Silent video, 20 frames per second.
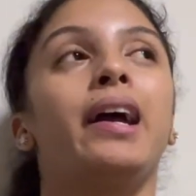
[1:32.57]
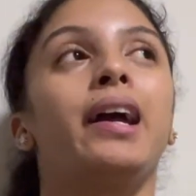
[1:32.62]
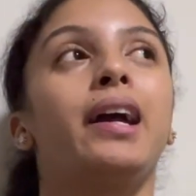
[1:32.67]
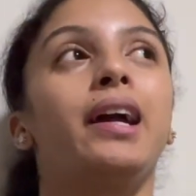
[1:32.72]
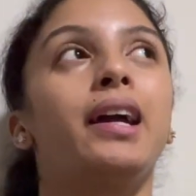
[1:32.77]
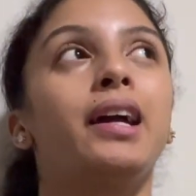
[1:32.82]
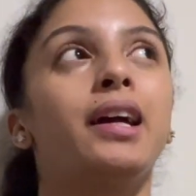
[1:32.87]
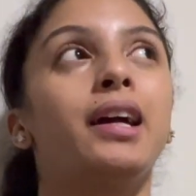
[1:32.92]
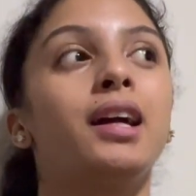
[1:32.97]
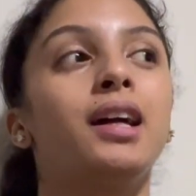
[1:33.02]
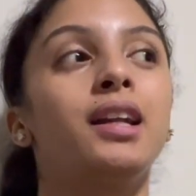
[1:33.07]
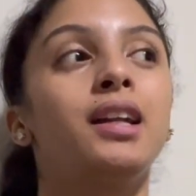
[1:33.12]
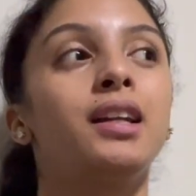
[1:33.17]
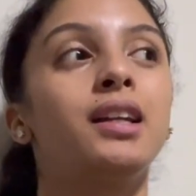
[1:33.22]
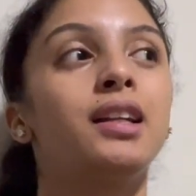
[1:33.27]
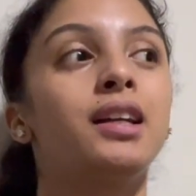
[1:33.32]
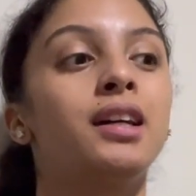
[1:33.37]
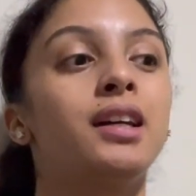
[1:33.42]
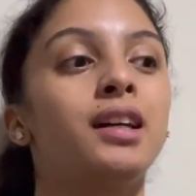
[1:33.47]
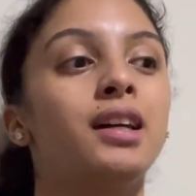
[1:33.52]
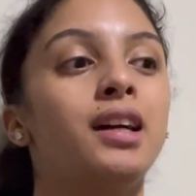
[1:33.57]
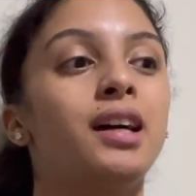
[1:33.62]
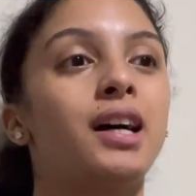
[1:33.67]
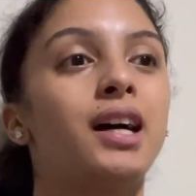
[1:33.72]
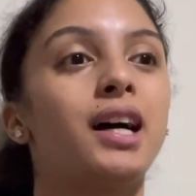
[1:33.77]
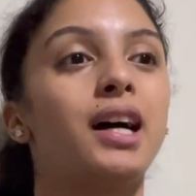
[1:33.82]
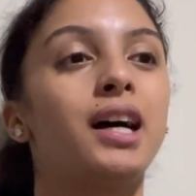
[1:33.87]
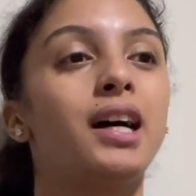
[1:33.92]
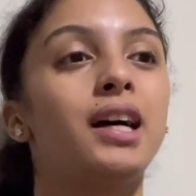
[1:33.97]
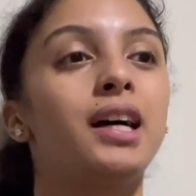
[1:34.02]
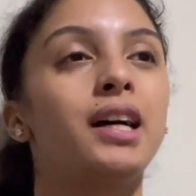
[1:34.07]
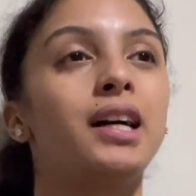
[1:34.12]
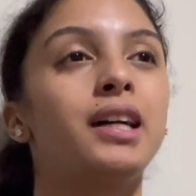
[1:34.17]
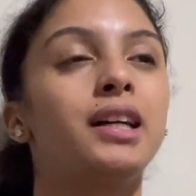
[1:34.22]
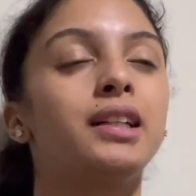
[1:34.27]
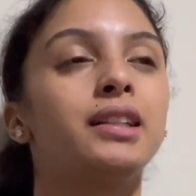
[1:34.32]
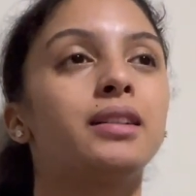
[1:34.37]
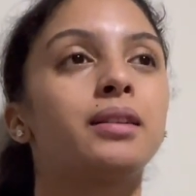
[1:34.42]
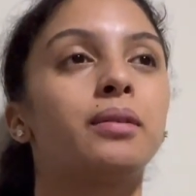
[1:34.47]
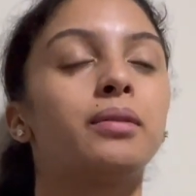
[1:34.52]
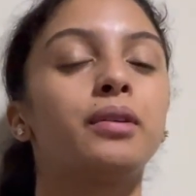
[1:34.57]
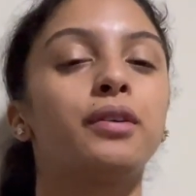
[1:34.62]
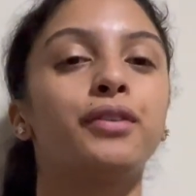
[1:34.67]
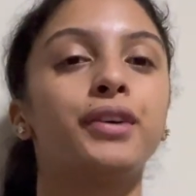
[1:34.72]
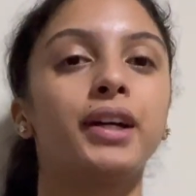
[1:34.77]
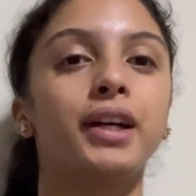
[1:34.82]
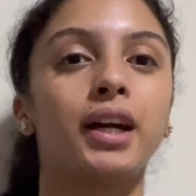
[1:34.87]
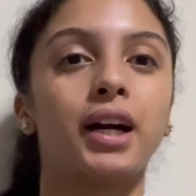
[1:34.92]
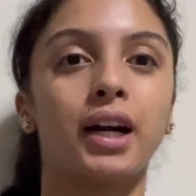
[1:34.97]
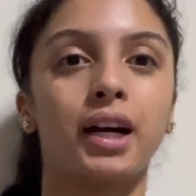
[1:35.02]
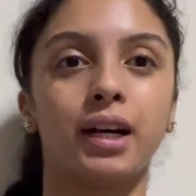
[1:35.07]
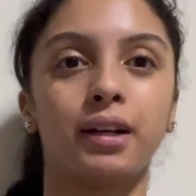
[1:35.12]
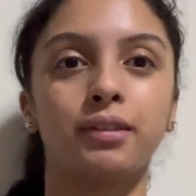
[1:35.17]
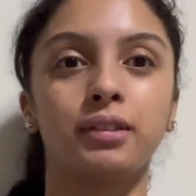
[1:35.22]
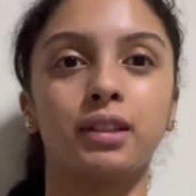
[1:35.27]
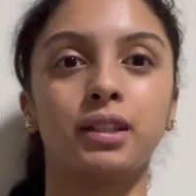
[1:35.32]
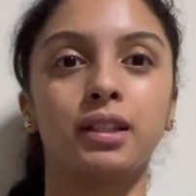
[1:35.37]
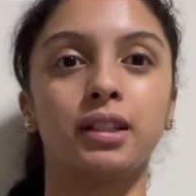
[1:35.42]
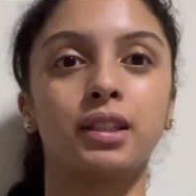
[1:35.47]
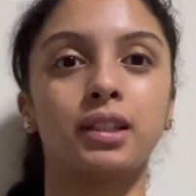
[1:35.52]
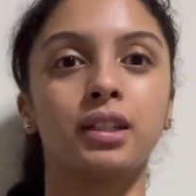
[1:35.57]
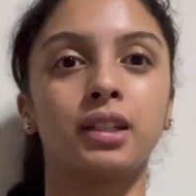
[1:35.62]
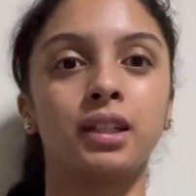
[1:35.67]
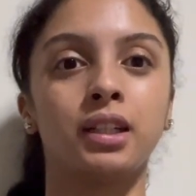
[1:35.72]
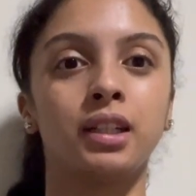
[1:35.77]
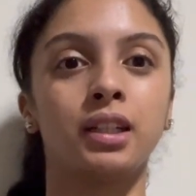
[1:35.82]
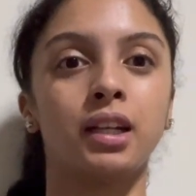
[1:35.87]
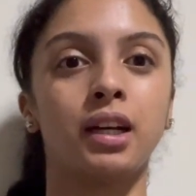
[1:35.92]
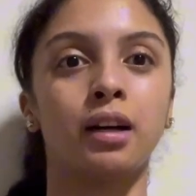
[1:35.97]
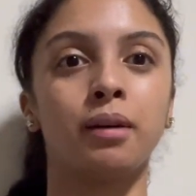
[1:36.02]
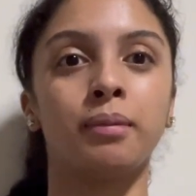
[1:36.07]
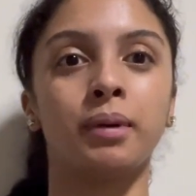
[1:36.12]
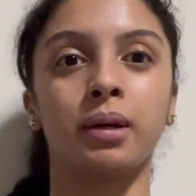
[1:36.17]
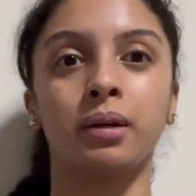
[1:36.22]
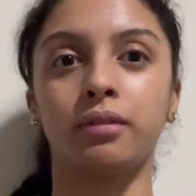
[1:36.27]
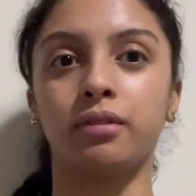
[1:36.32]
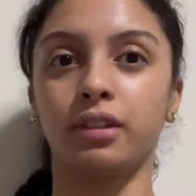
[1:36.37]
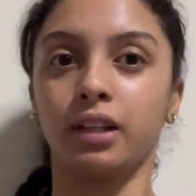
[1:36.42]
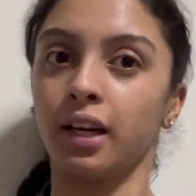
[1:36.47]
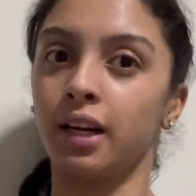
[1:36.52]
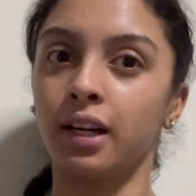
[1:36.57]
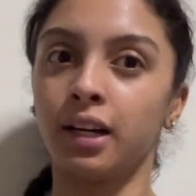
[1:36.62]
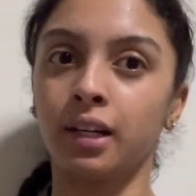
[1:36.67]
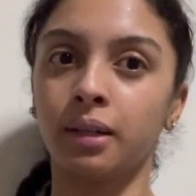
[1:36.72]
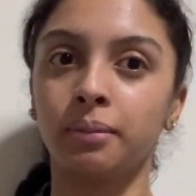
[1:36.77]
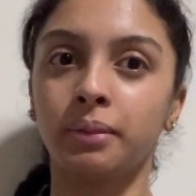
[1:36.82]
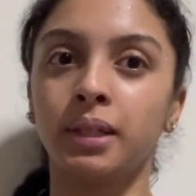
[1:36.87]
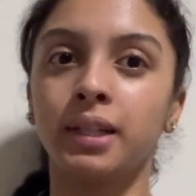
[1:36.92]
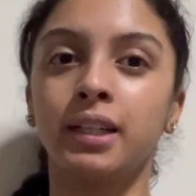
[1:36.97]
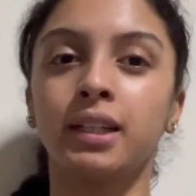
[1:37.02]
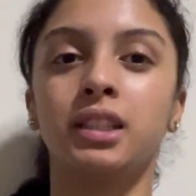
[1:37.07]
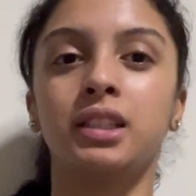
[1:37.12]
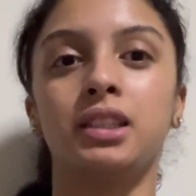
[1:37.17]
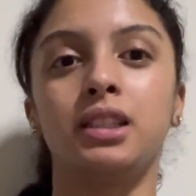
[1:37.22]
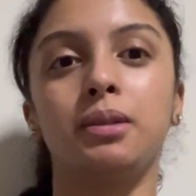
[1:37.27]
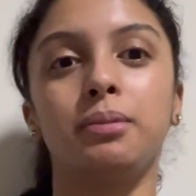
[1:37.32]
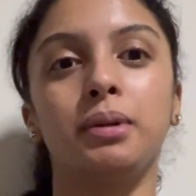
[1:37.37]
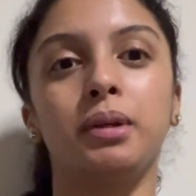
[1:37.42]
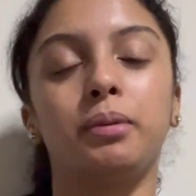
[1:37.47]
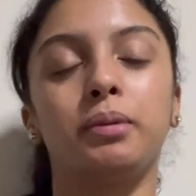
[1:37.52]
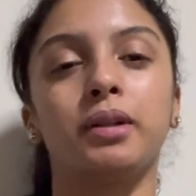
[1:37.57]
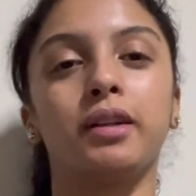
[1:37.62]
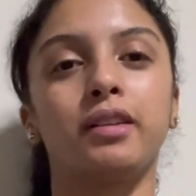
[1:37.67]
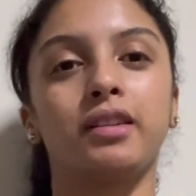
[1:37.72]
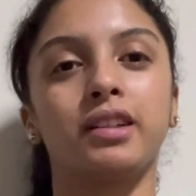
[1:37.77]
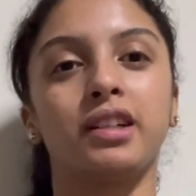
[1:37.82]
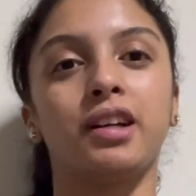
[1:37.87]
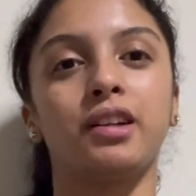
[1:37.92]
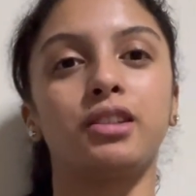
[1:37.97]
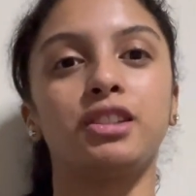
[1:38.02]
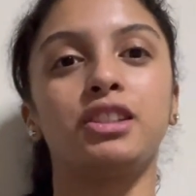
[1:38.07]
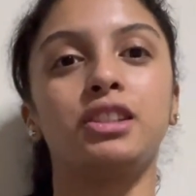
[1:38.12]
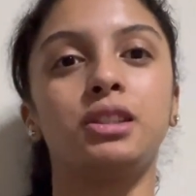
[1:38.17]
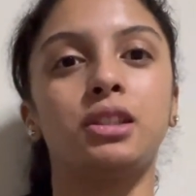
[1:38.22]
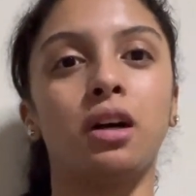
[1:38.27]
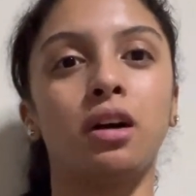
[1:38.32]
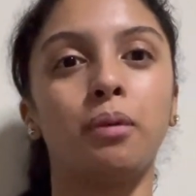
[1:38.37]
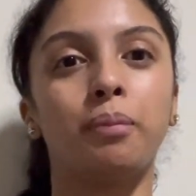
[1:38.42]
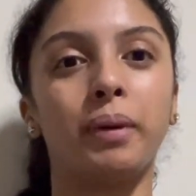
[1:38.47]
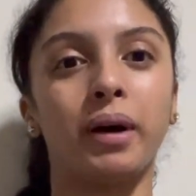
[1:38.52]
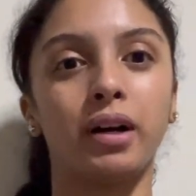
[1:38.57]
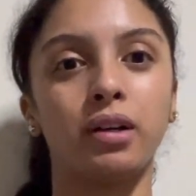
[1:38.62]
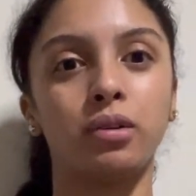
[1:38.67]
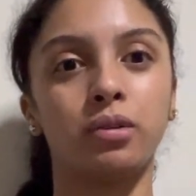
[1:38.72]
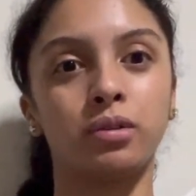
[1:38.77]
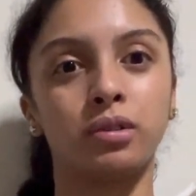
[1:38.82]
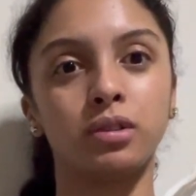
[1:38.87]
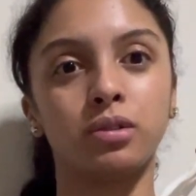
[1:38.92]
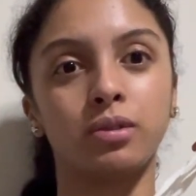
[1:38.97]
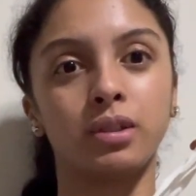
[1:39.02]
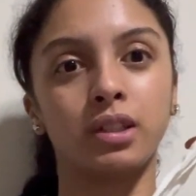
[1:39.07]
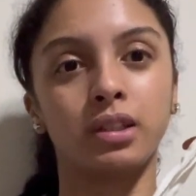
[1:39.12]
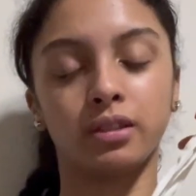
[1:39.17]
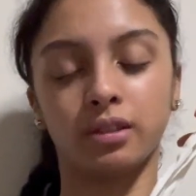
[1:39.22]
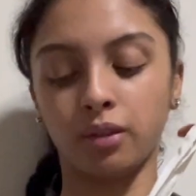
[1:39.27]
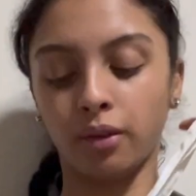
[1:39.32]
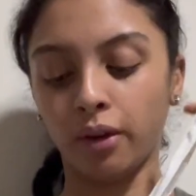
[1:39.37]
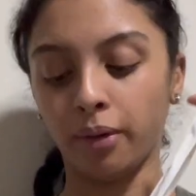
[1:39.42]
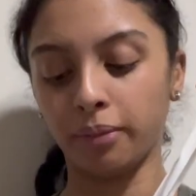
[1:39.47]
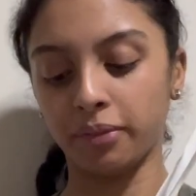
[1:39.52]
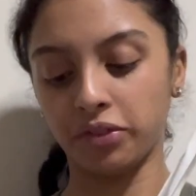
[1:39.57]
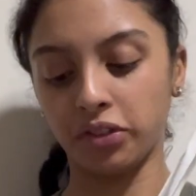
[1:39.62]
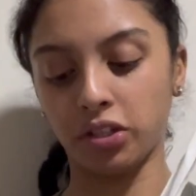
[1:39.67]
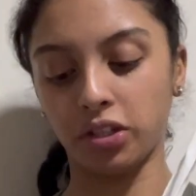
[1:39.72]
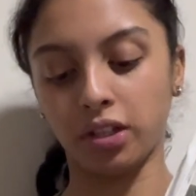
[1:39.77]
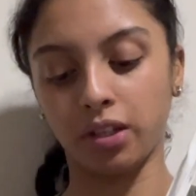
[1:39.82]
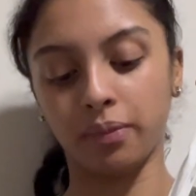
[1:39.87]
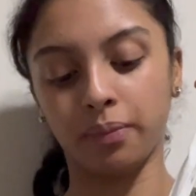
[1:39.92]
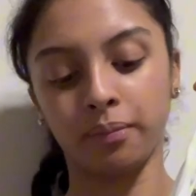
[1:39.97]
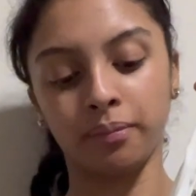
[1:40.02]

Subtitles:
and I don't know if I have the good amount of time to be able to learn how to sew buttonholes with a sewing machine.